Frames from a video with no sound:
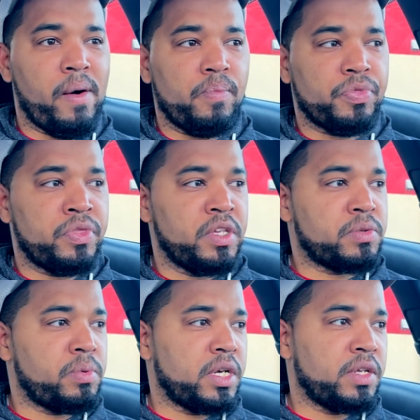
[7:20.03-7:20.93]

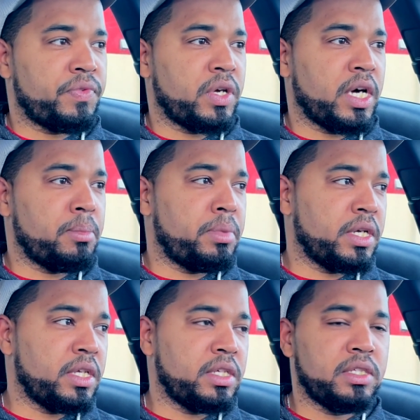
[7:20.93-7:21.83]
this one, if you got a
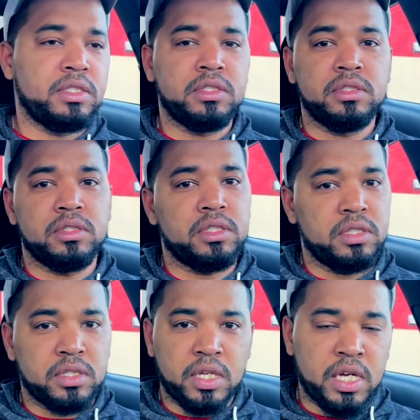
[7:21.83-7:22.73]
buddy,
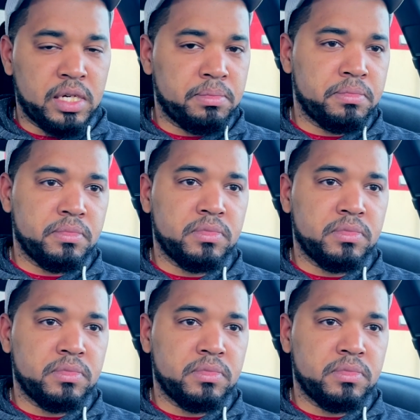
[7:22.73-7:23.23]
get them,